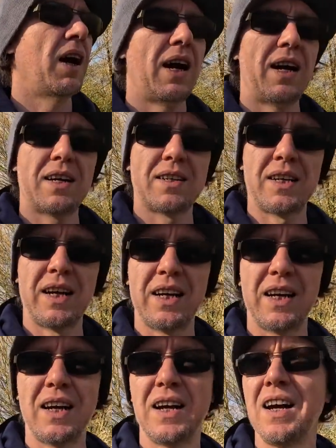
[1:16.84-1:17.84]
And
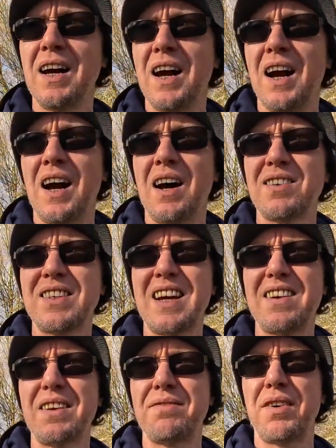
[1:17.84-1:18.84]
I was
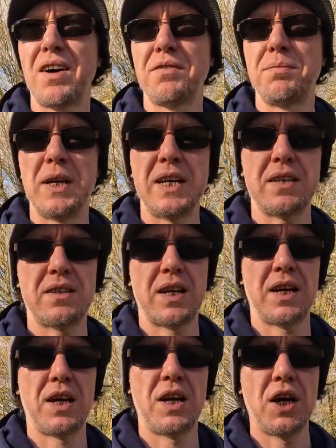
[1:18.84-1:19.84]
down here 5 minutes,
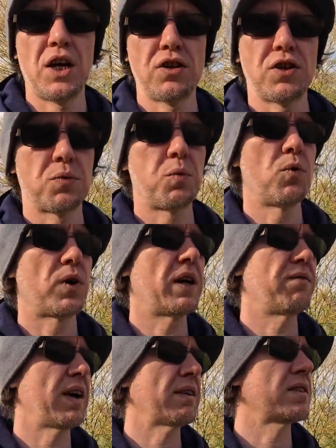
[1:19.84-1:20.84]
just
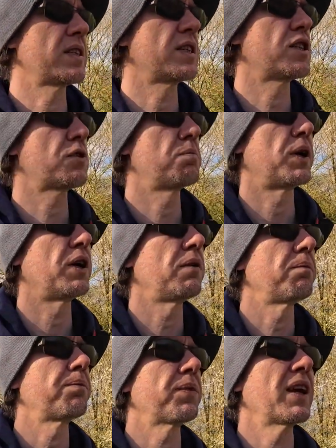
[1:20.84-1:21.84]
walking around to this spot,
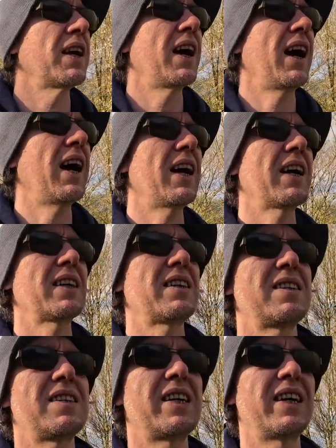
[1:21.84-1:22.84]

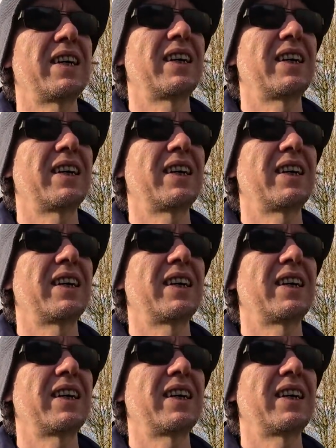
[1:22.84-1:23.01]
and